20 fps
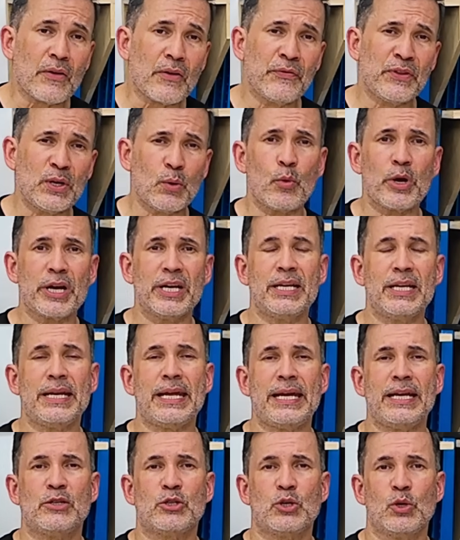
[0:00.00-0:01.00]
Then we're gonna
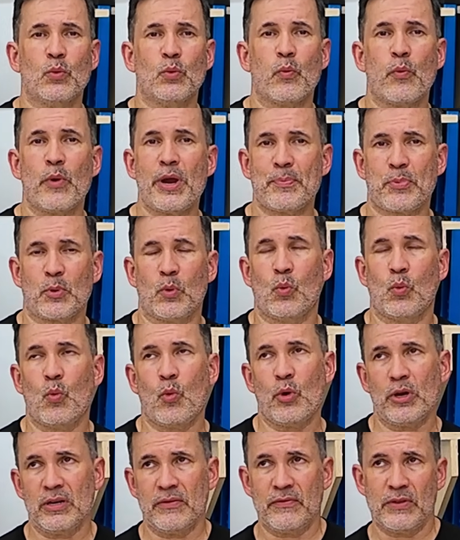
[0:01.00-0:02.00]
need to rip
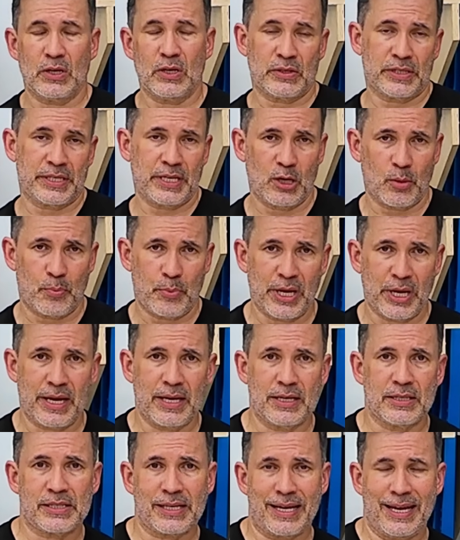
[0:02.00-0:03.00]
one of those cedar
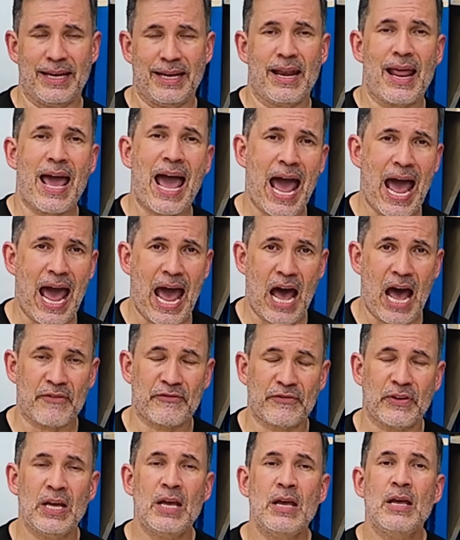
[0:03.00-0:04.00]
pickets in
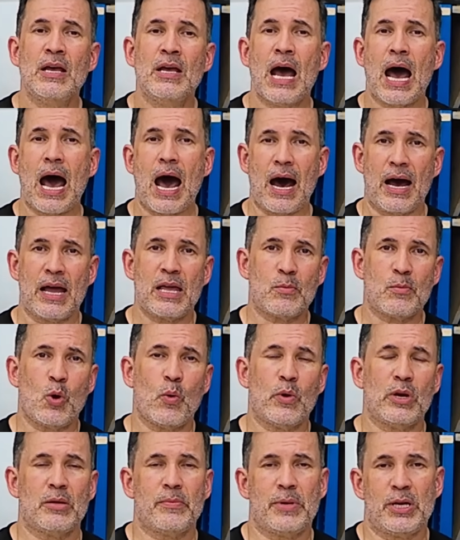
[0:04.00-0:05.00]
half. I am
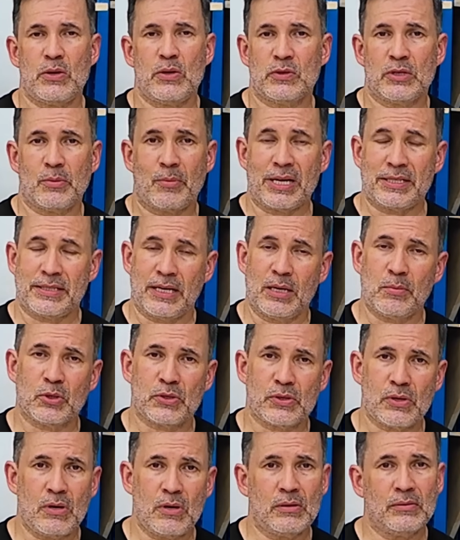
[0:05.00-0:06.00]
going to be using my table
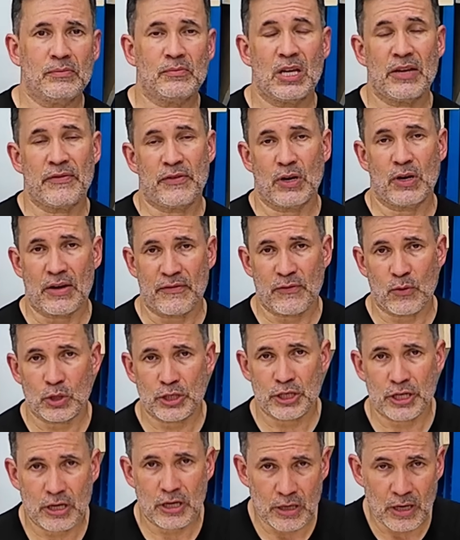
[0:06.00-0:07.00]
saw. If you're not
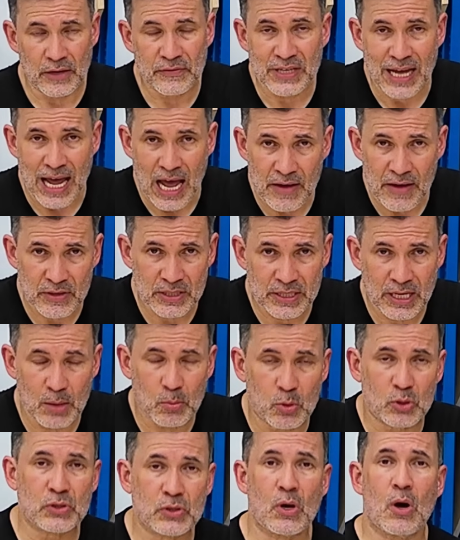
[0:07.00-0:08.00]
fortunate enough to have a
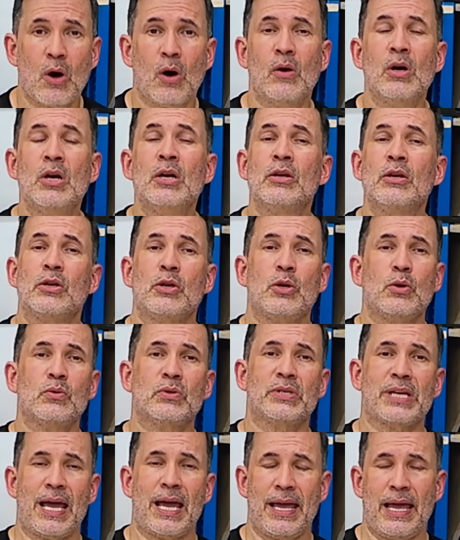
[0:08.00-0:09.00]
table saw,
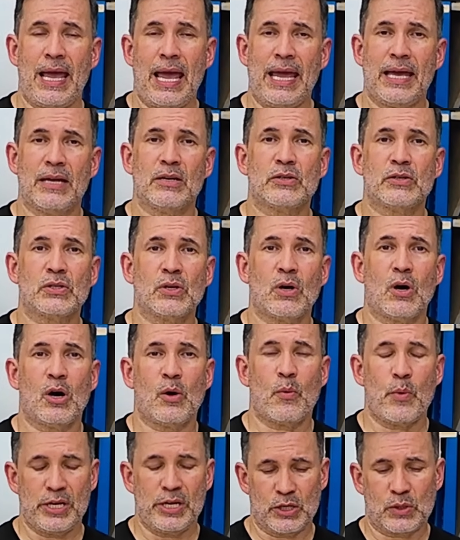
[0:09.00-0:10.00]
use a hand saw.
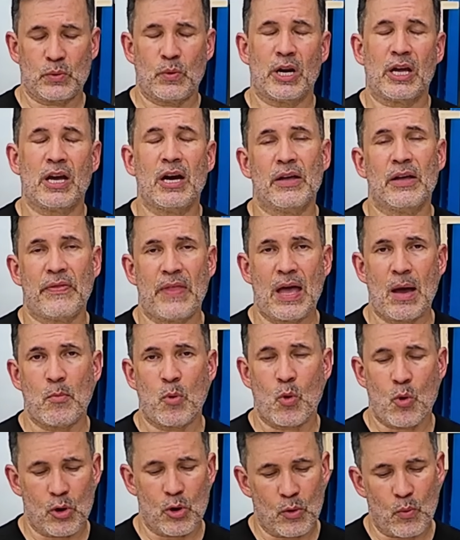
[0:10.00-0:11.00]
We just want to cut that
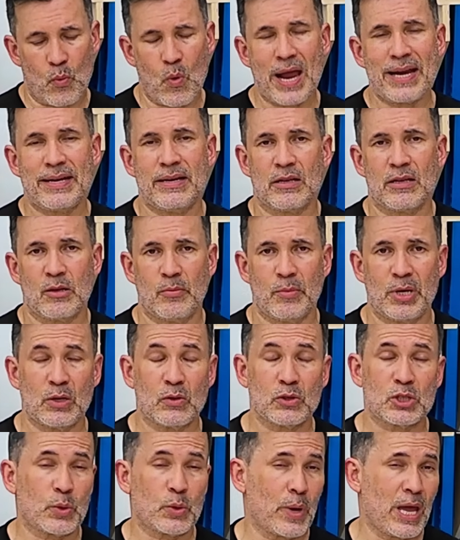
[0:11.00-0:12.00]
board right down the
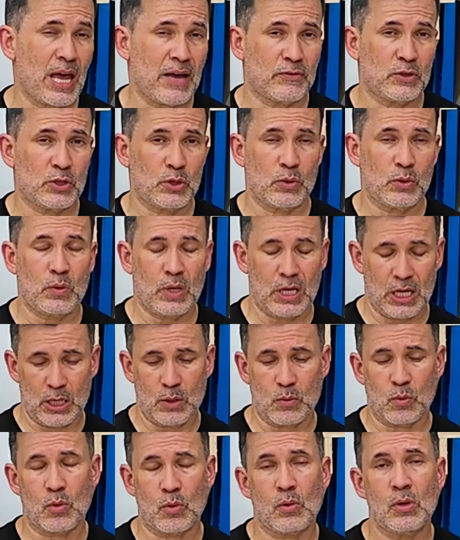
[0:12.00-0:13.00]
middle so we have 2
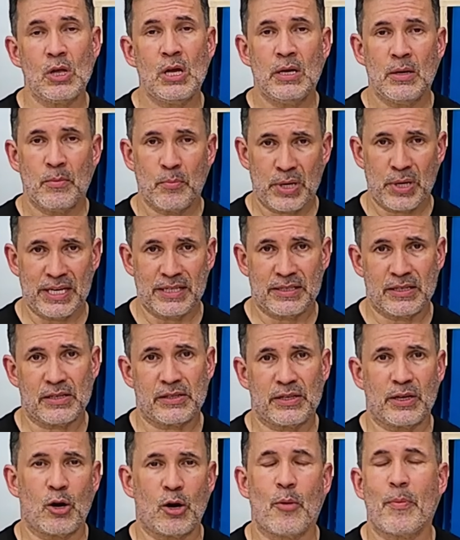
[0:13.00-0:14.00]
equal
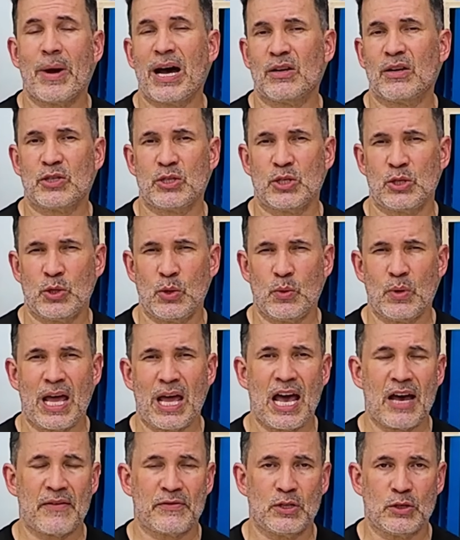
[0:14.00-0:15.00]
pieces that are about
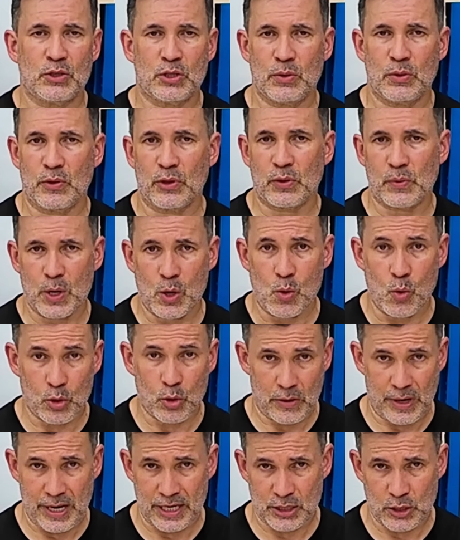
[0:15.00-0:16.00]
2.5 to 2
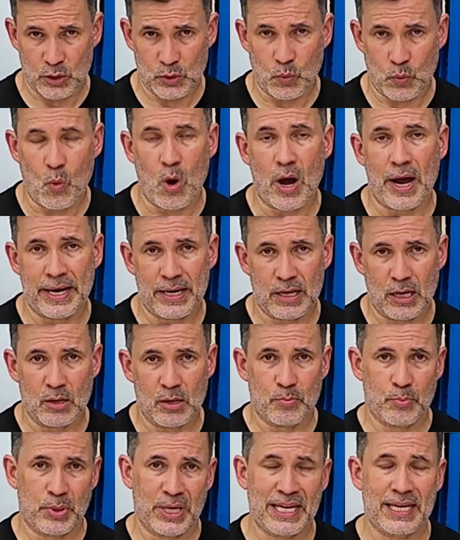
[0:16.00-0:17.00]
3/4 inches wide
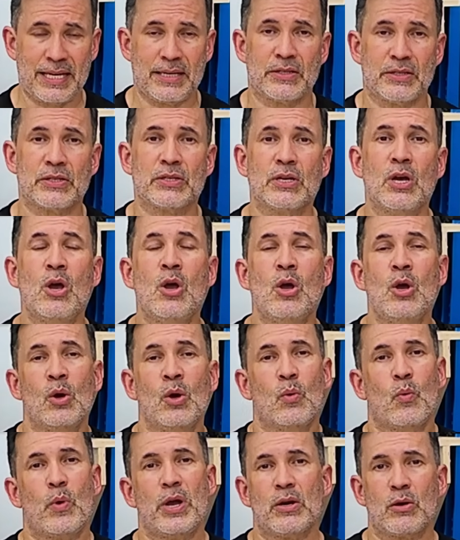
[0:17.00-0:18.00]
a piece.
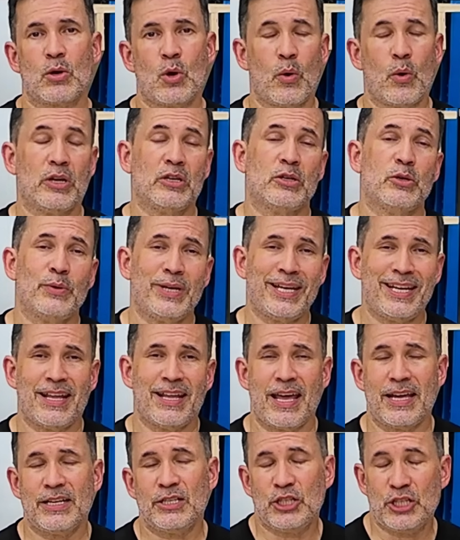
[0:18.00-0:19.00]
We are going to need
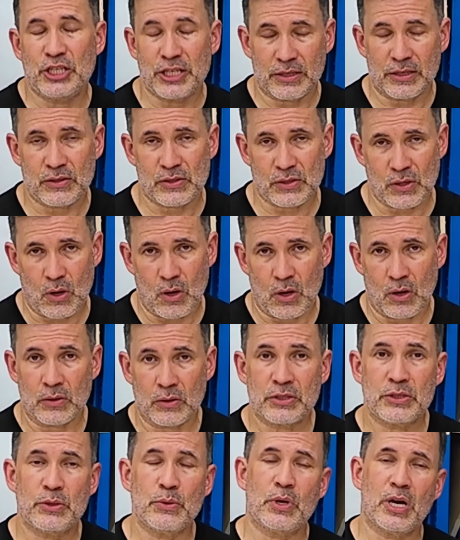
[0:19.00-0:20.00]
a
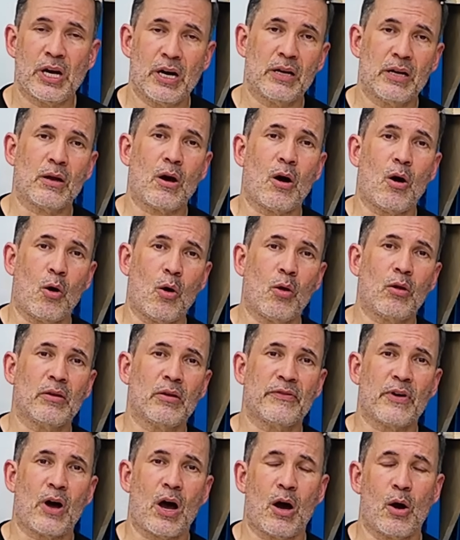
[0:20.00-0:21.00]
jigsaw to cut all
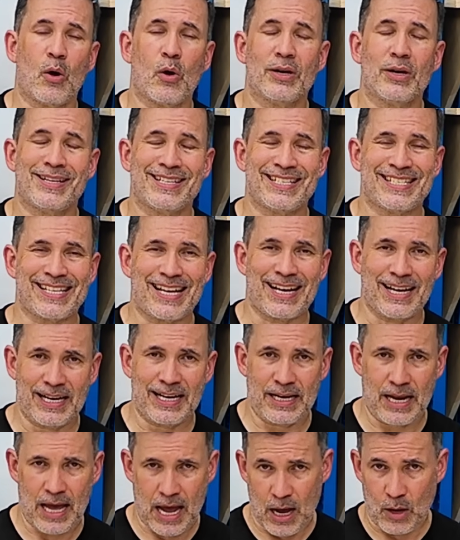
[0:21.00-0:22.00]
of our
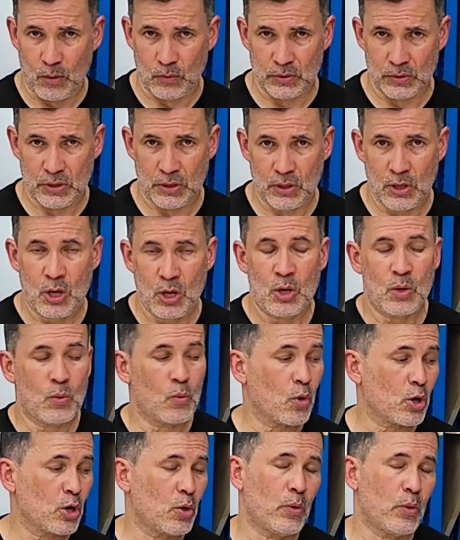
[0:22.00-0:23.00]
design out.
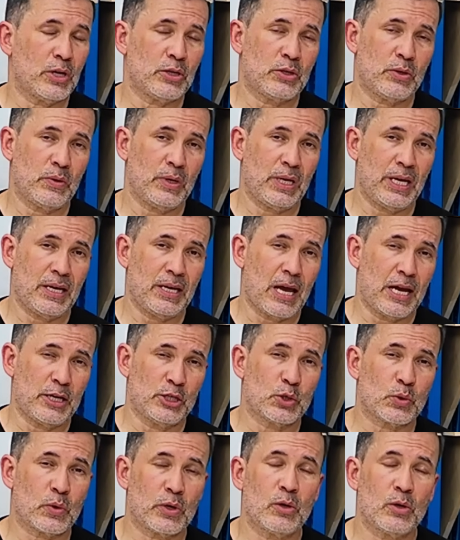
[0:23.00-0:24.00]
We're going to need a
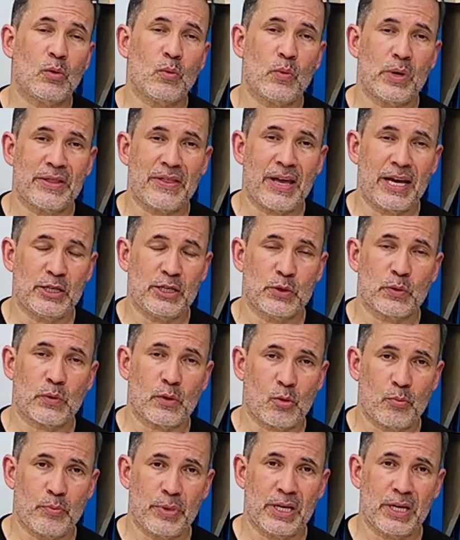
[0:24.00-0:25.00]
drill with a
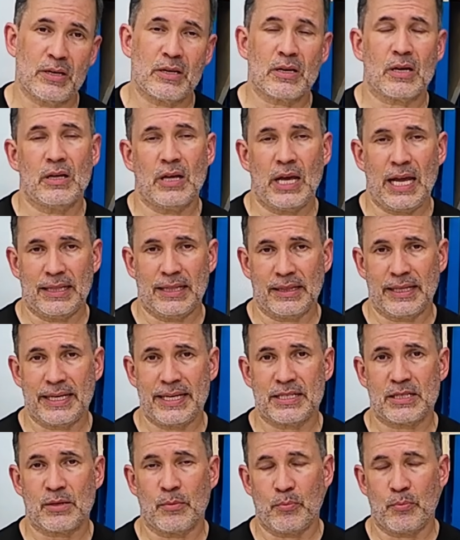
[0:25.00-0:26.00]
drill bit, at
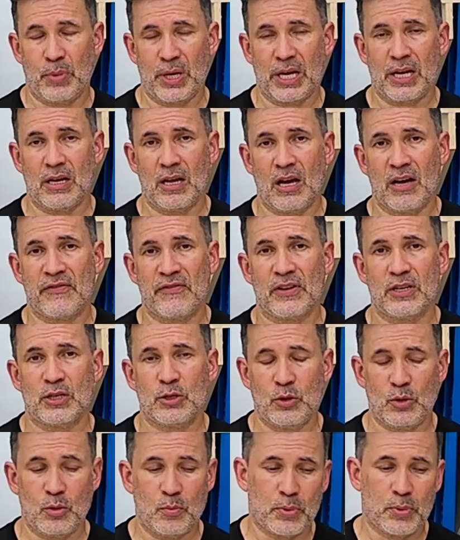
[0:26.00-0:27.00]
least big enough
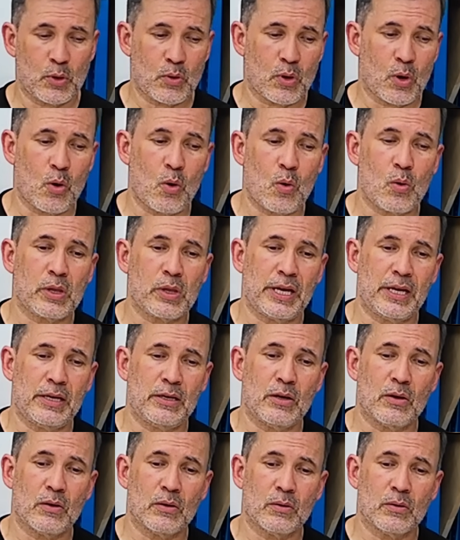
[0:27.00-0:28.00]
to poke a hole in
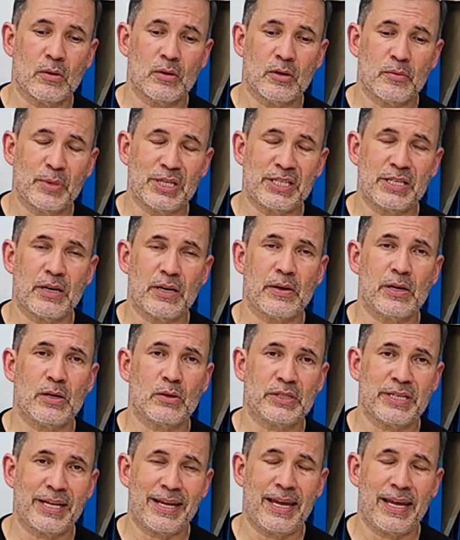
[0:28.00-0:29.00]
your
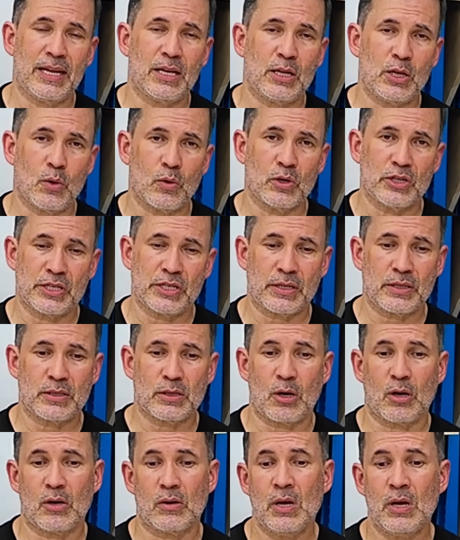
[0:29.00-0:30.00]
material to get your
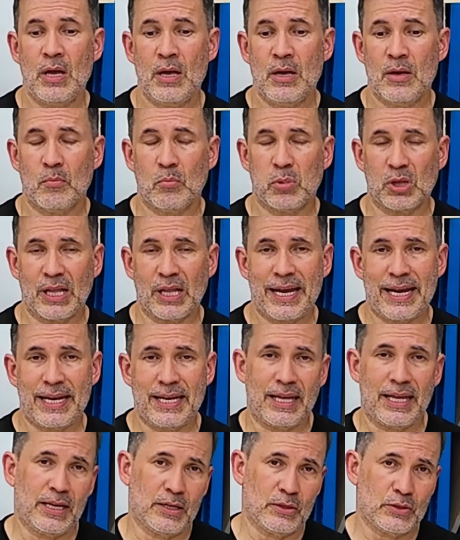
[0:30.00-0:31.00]
jigsaw
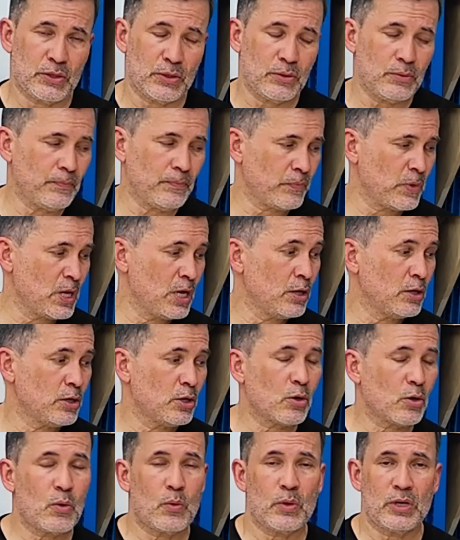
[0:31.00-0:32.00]
blade into.
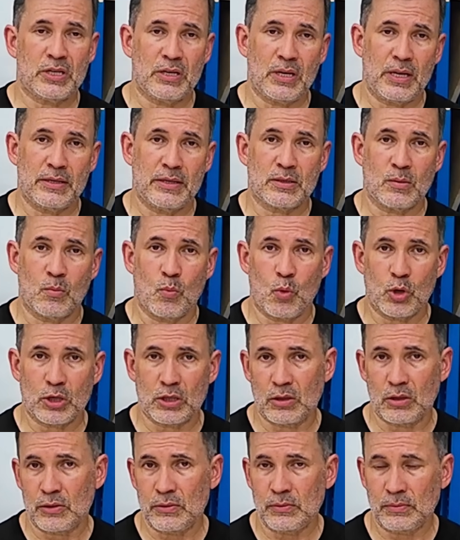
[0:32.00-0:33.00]
You're going to need some wood
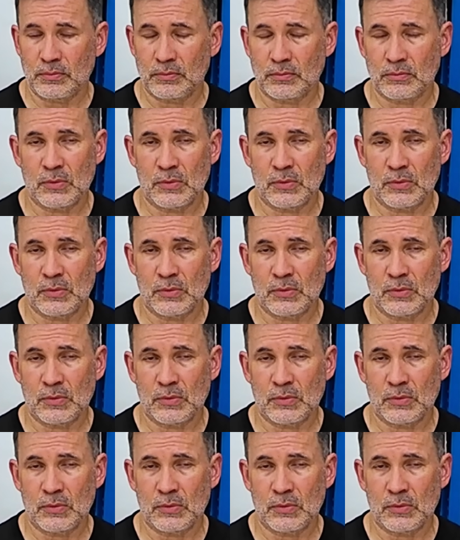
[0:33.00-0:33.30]
glue.